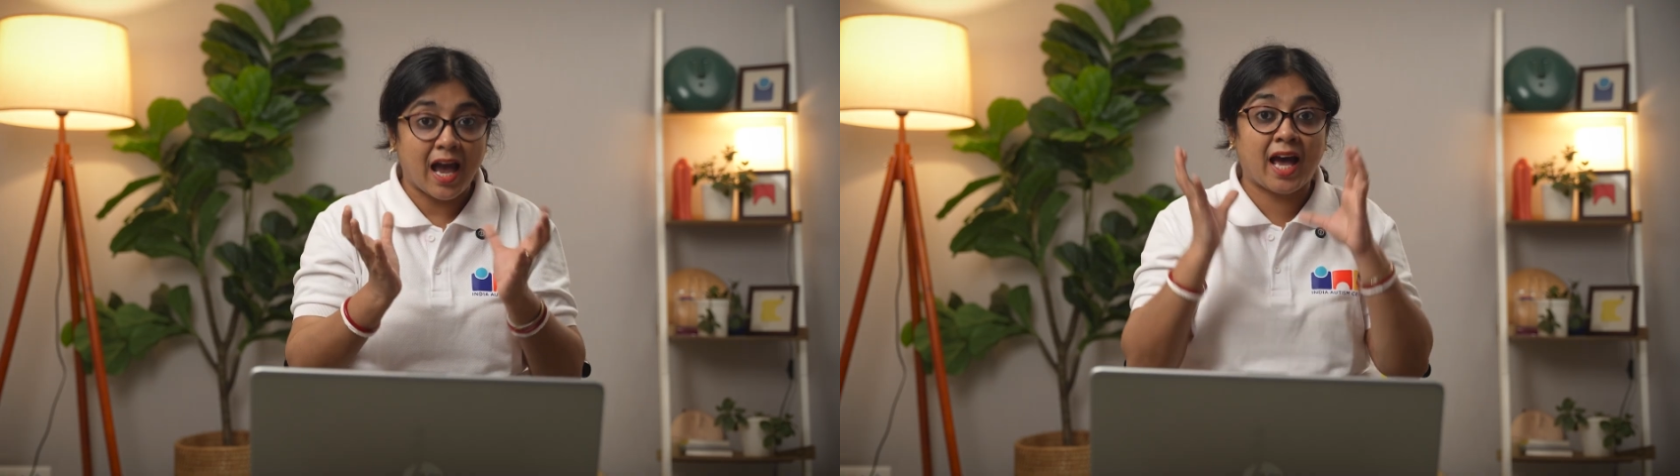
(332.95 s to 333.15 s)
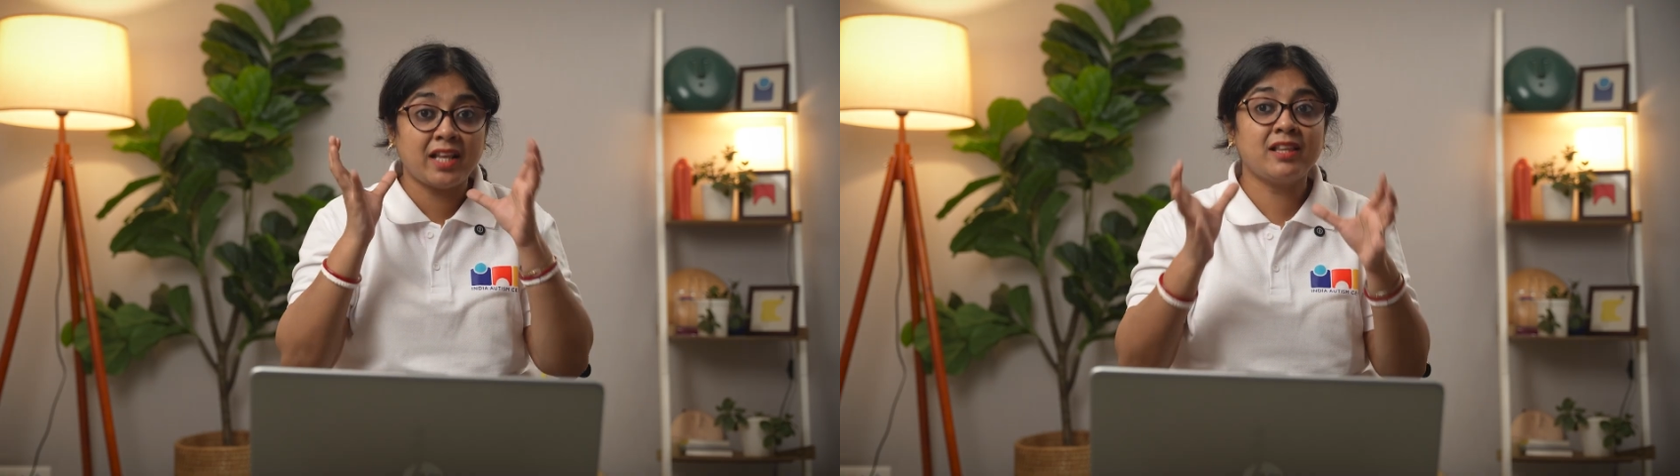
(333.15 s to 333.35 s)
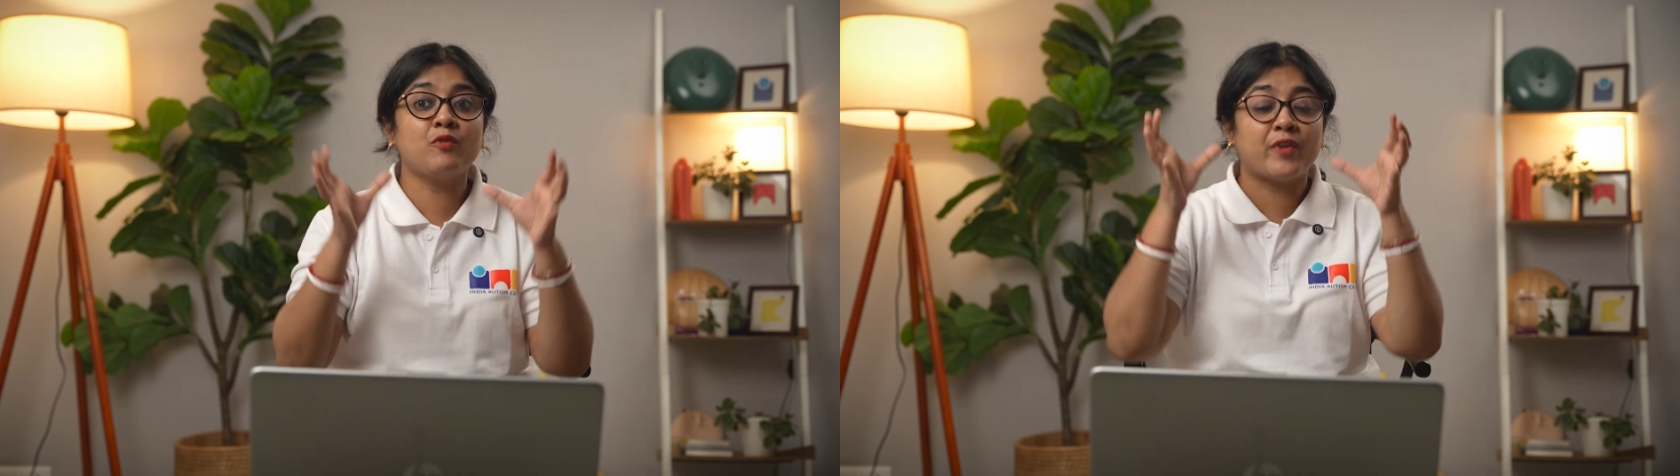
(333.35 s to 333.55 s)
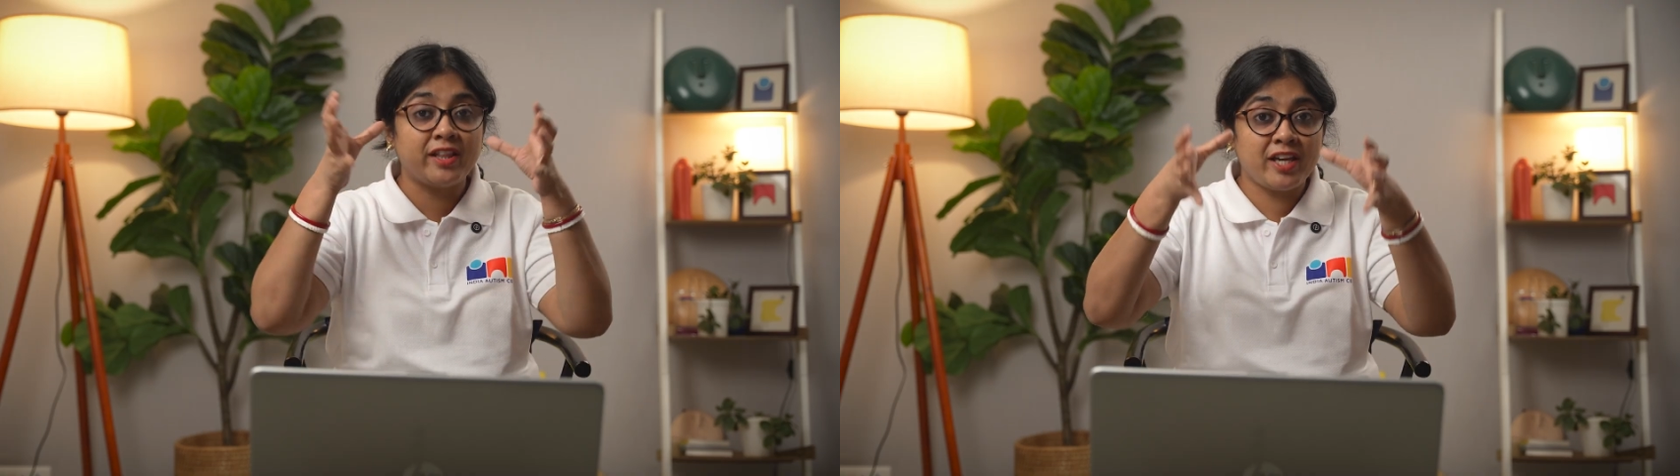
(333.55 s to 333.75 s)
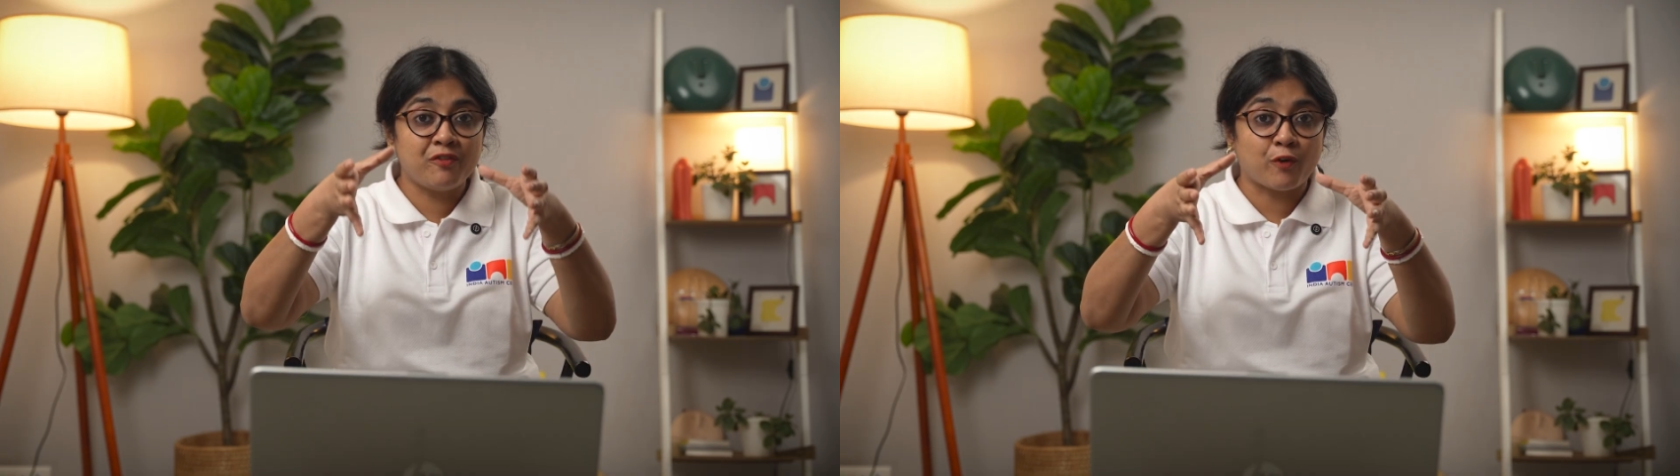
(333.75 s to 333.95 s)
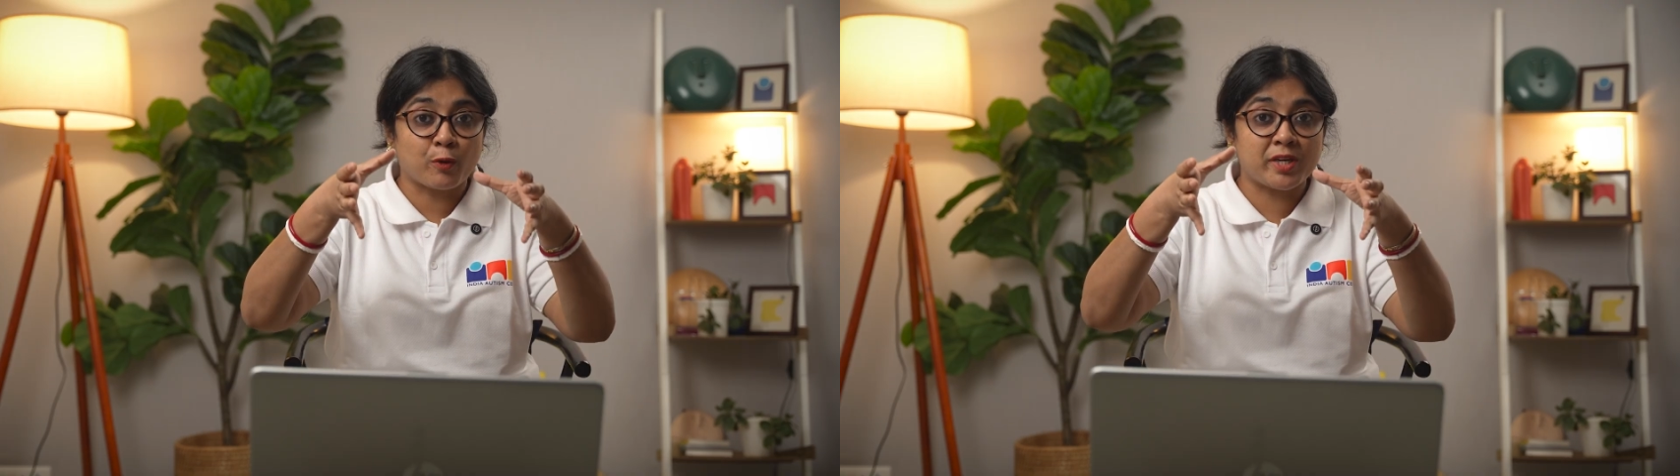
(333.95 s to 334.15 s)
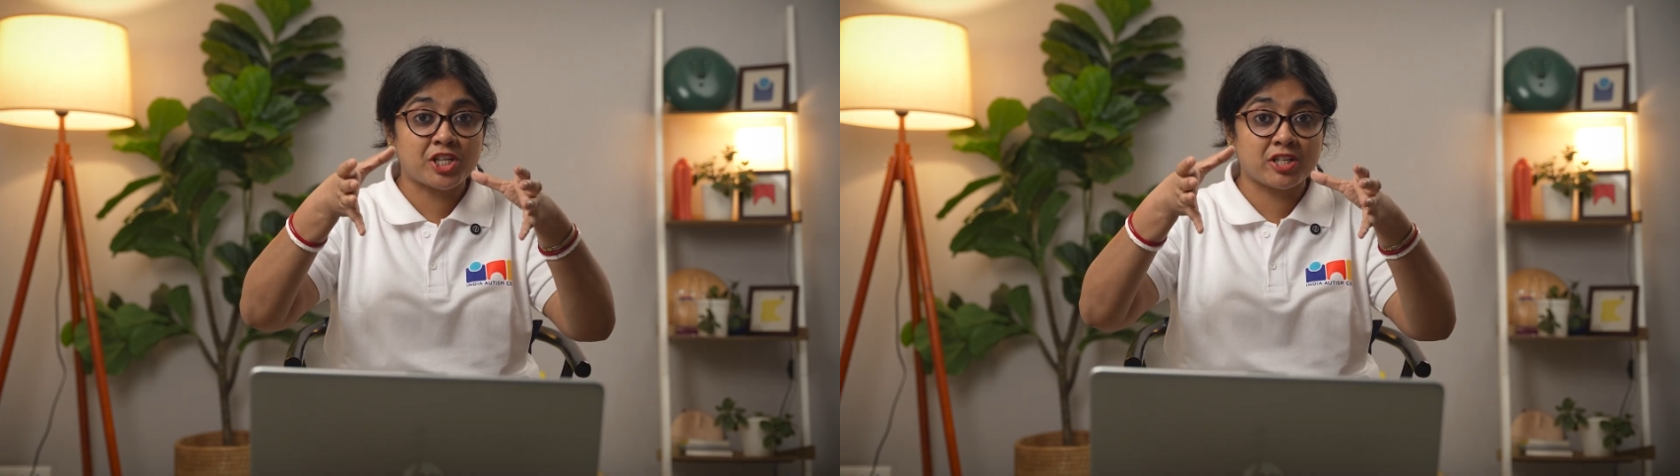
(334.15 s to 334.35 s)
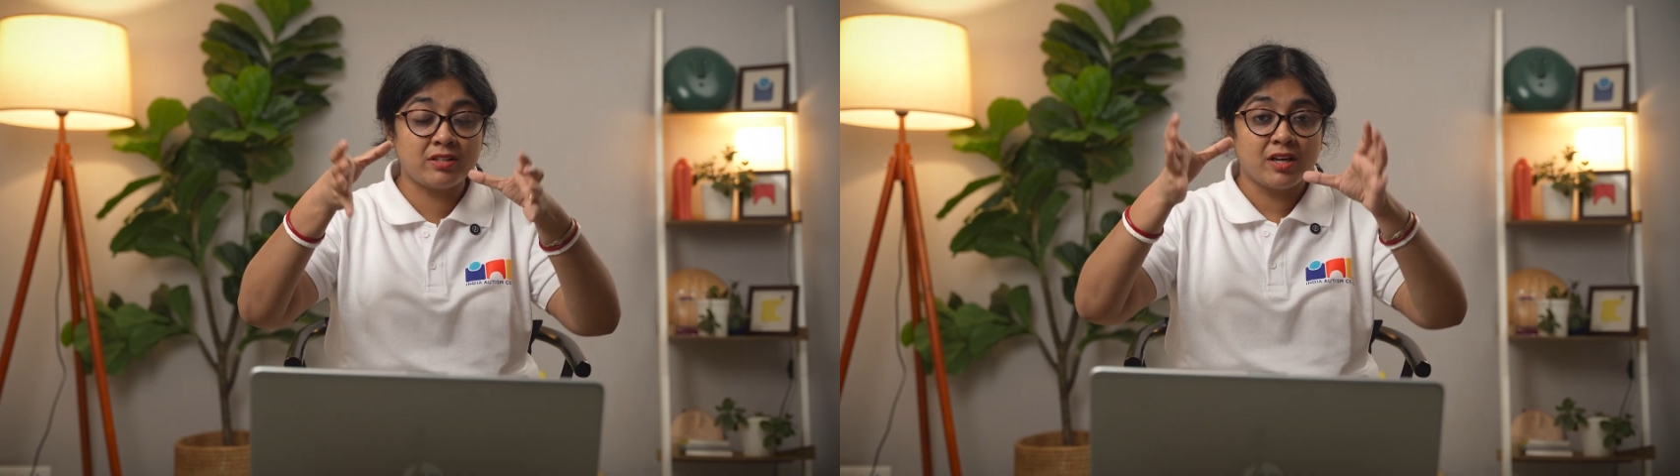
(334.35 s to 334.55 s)
and where the
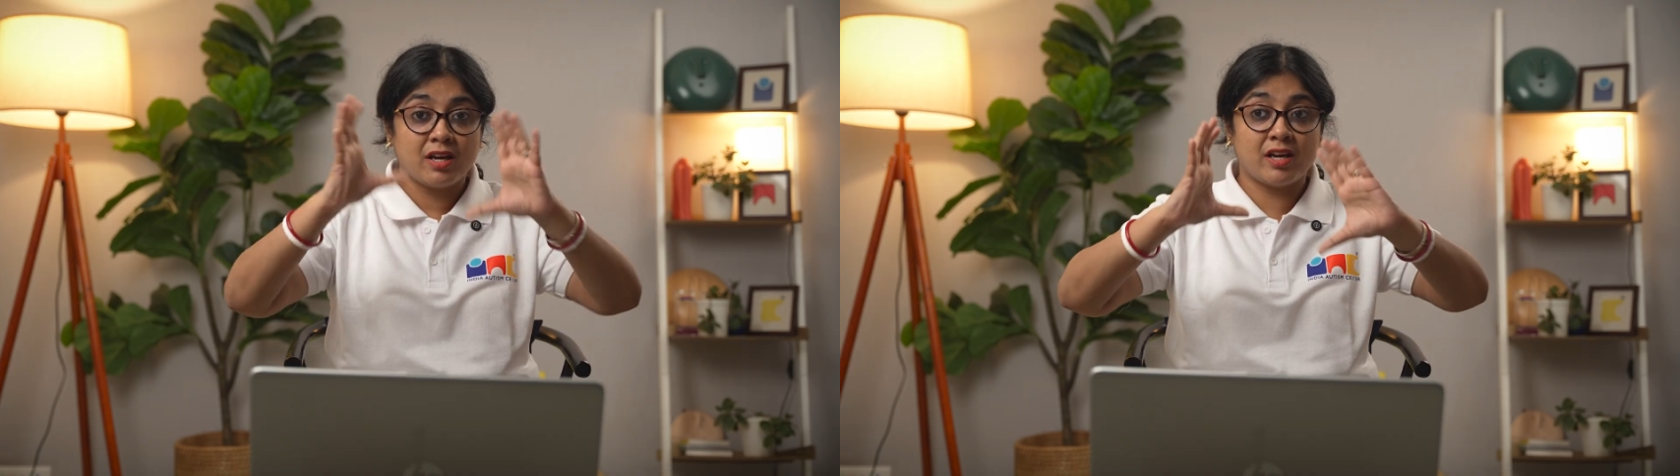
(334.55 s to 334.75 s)
information